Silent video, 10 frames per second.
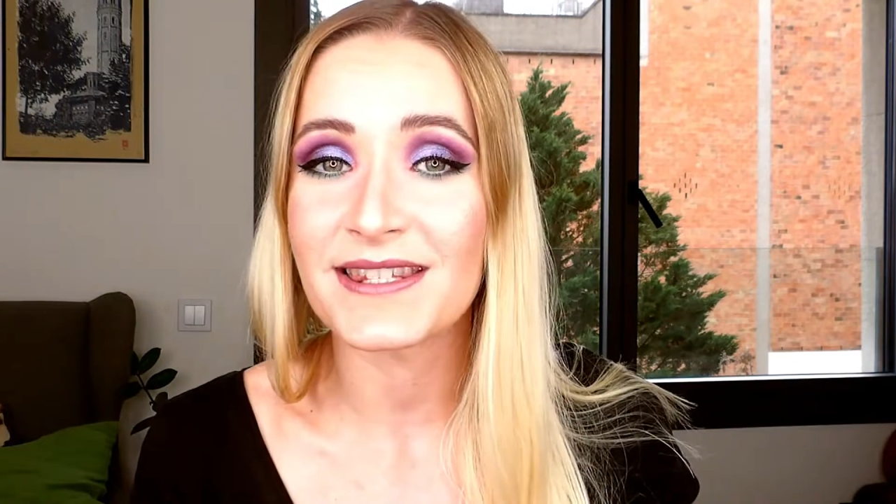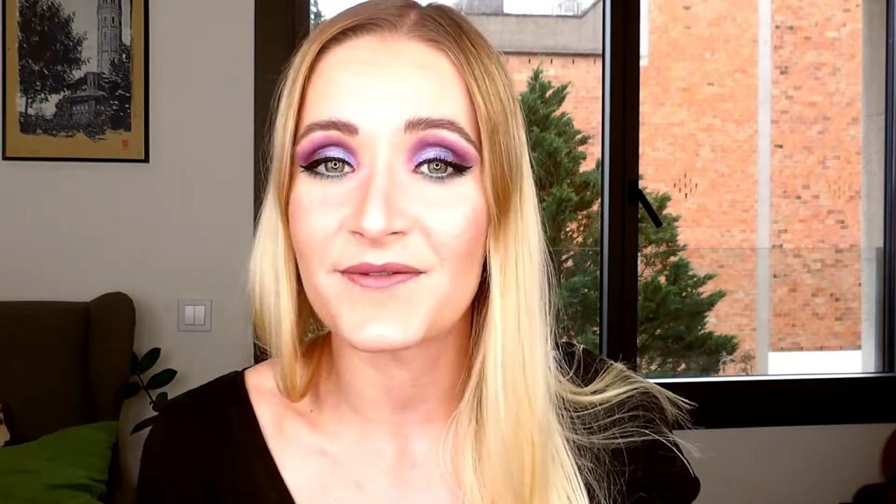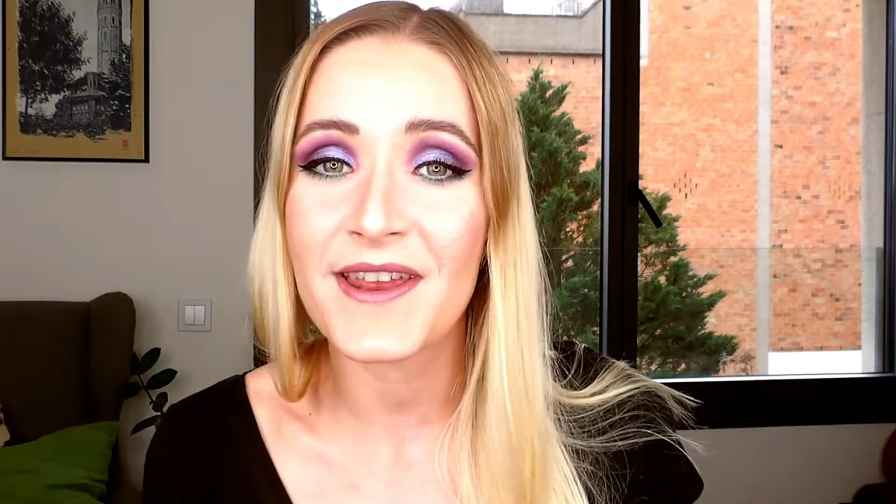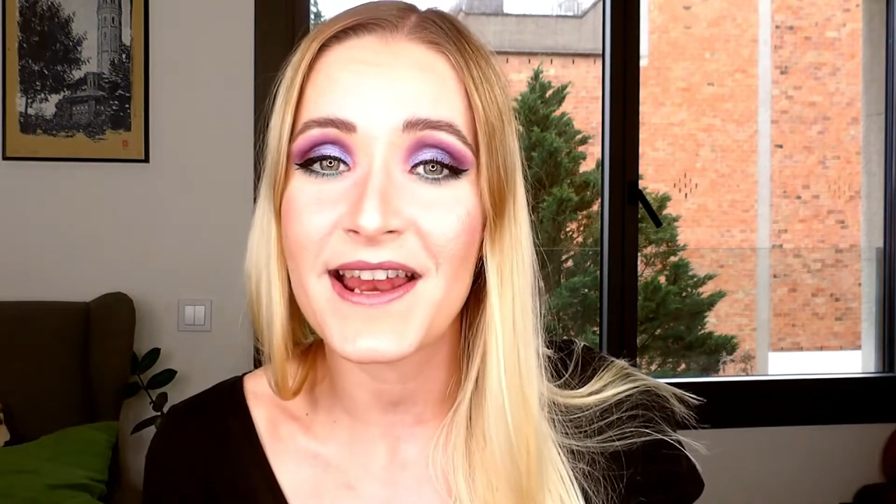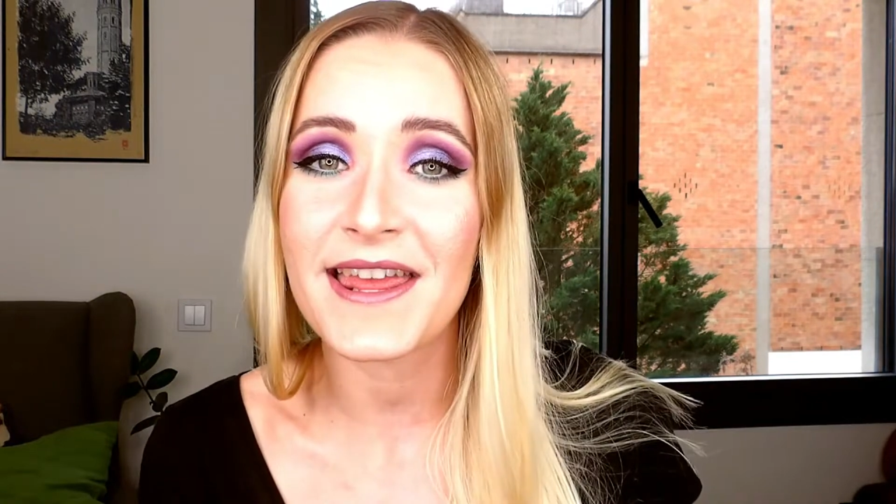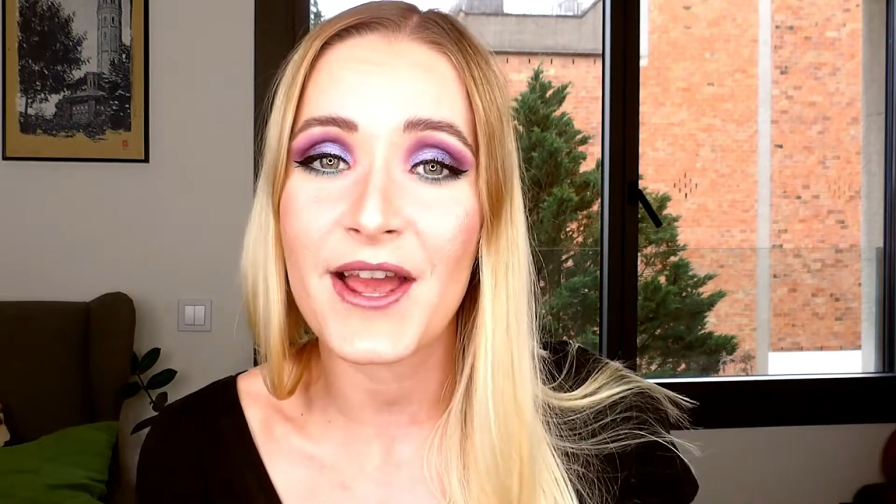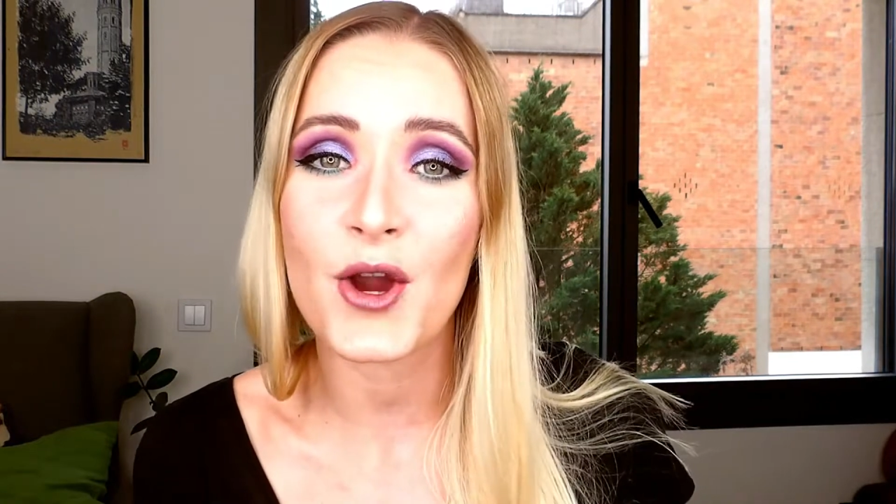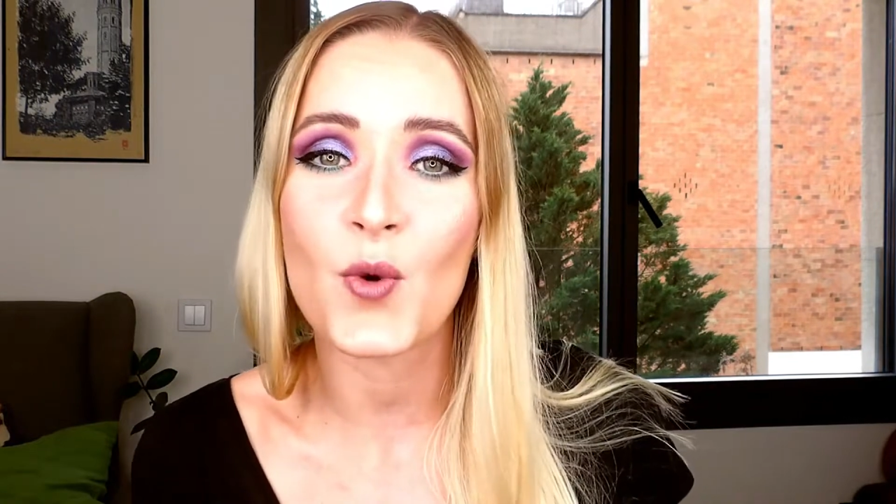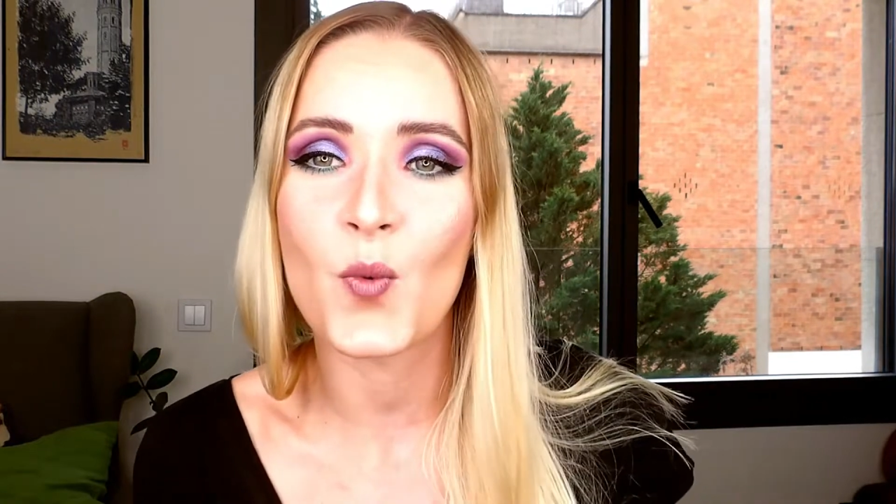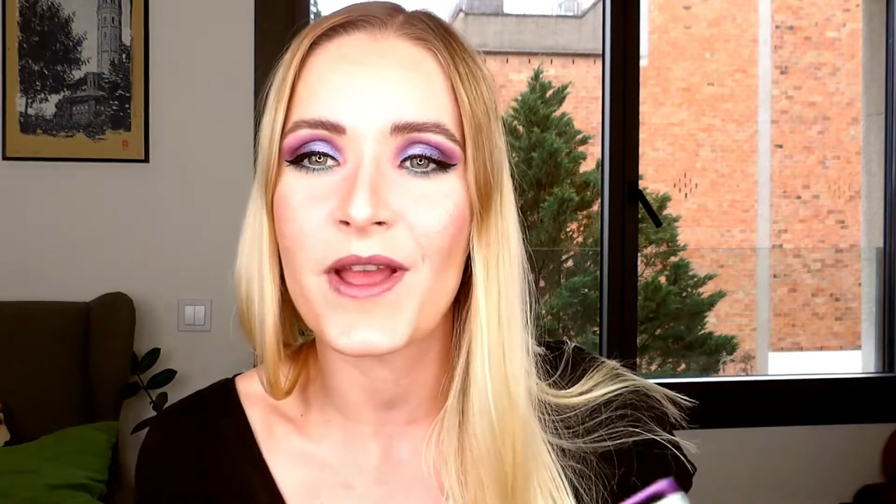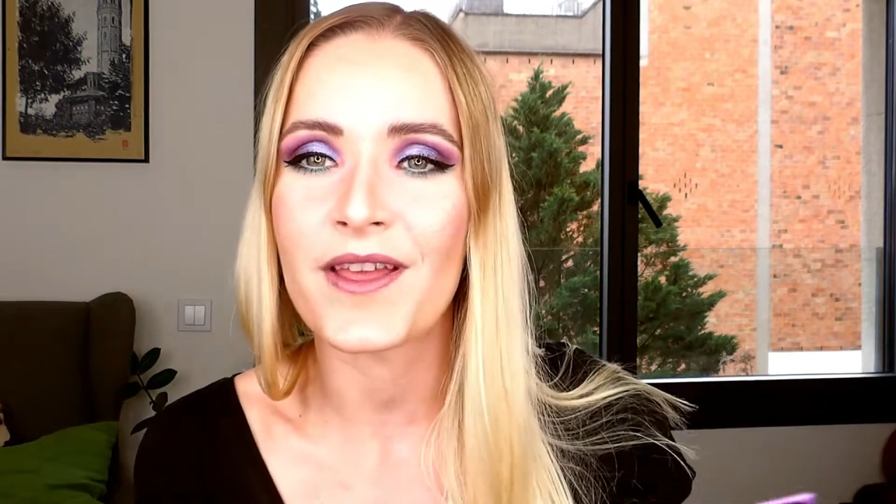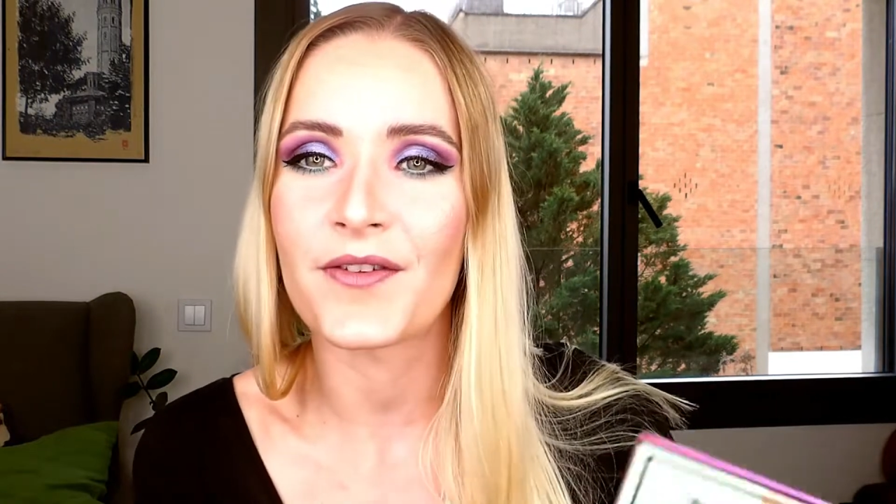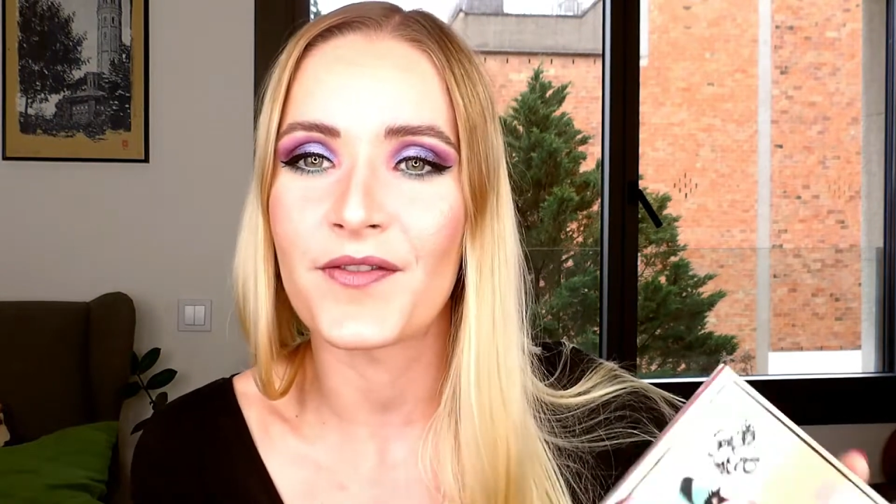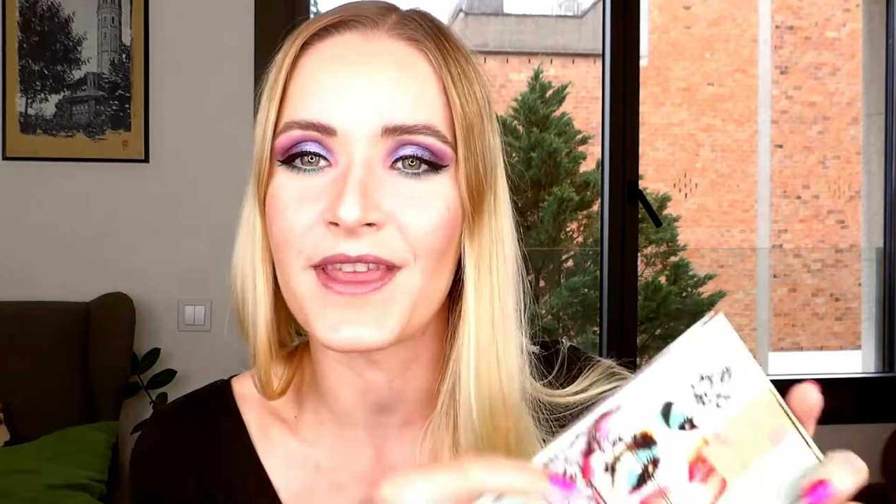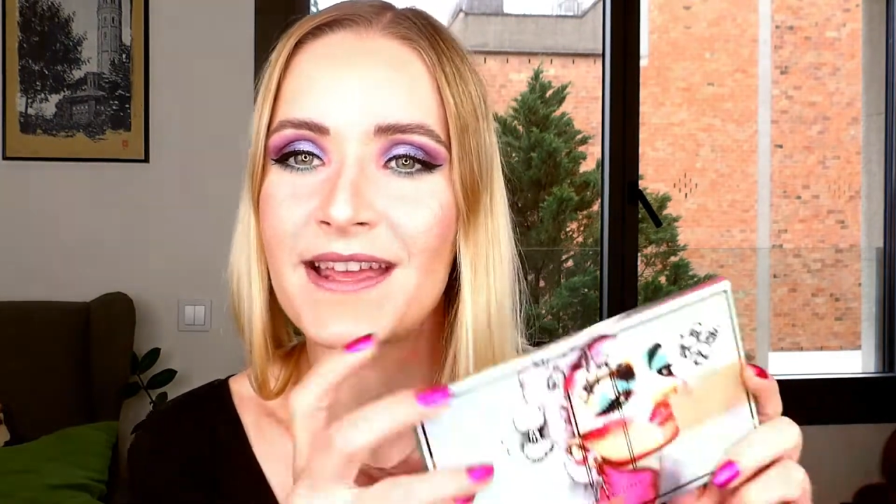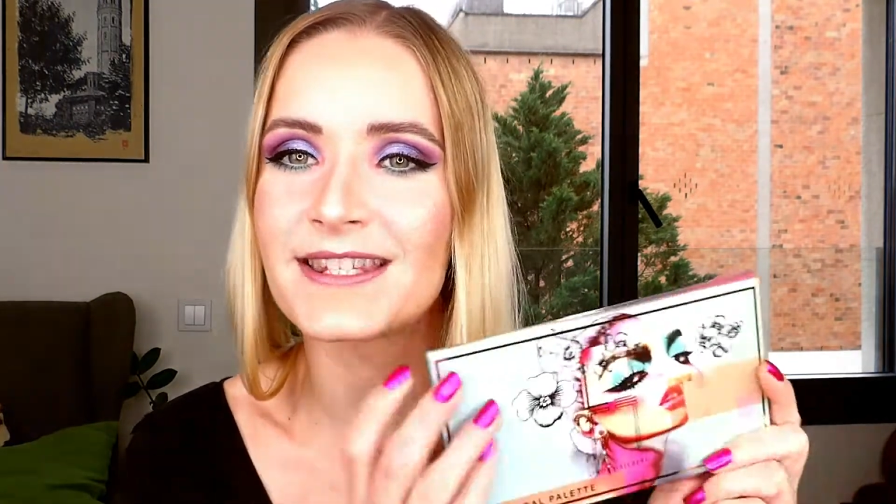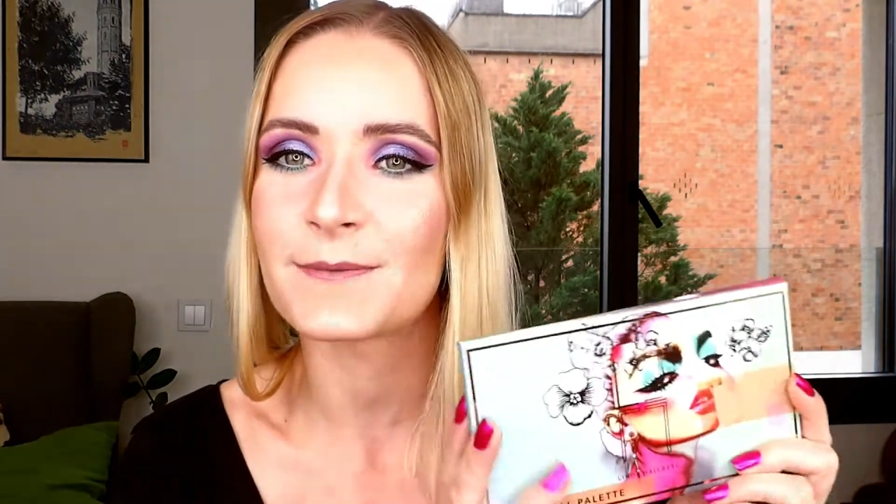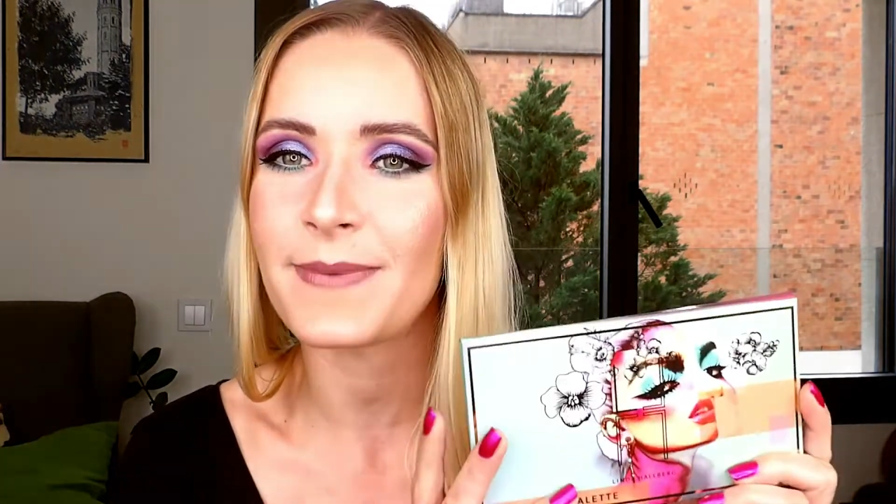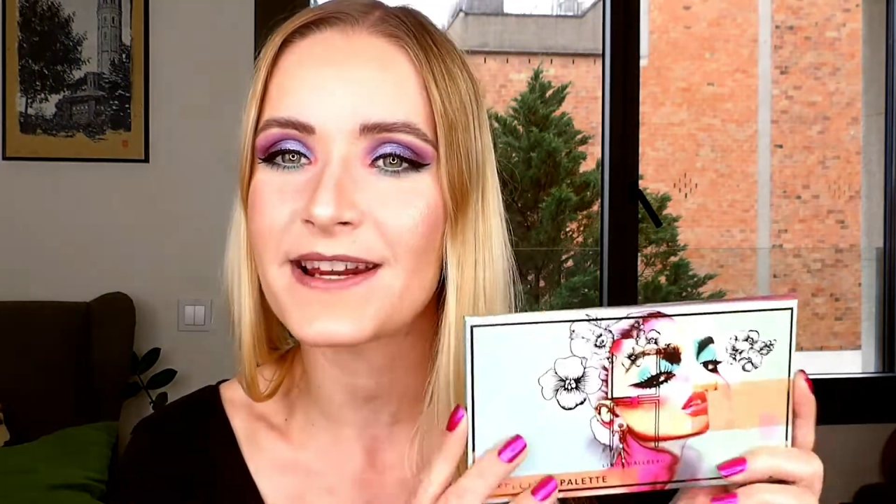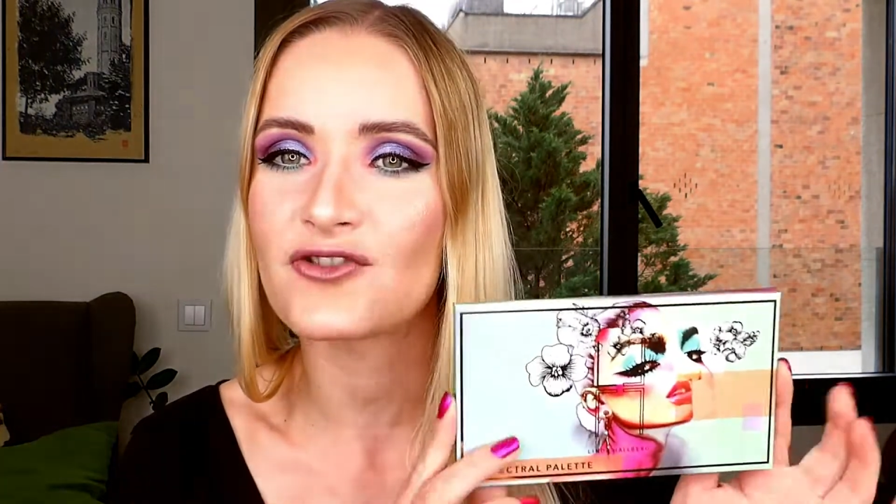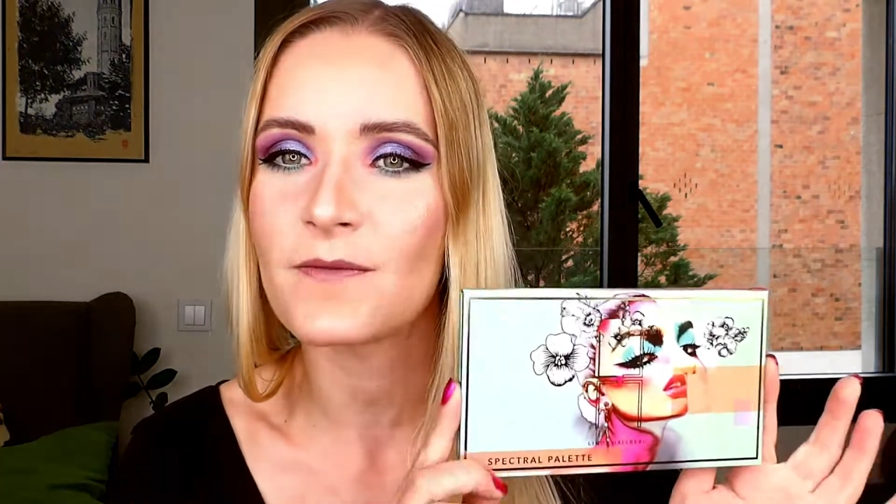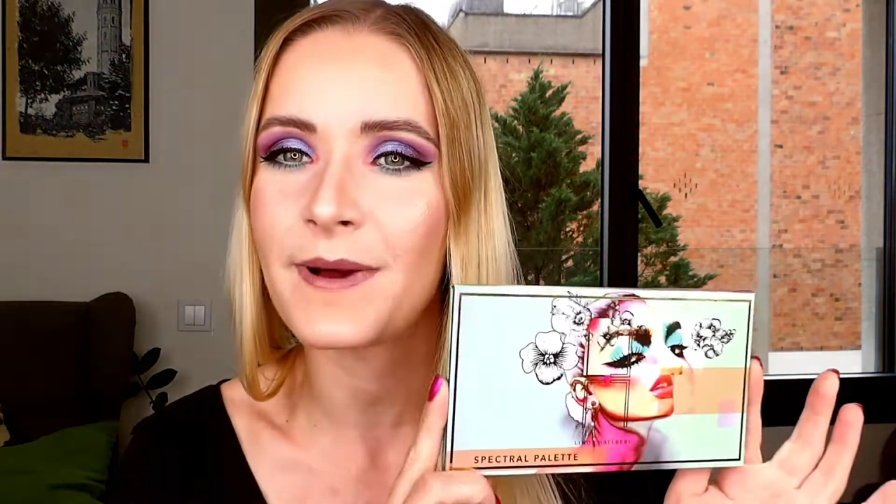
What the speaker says: video with the Spectral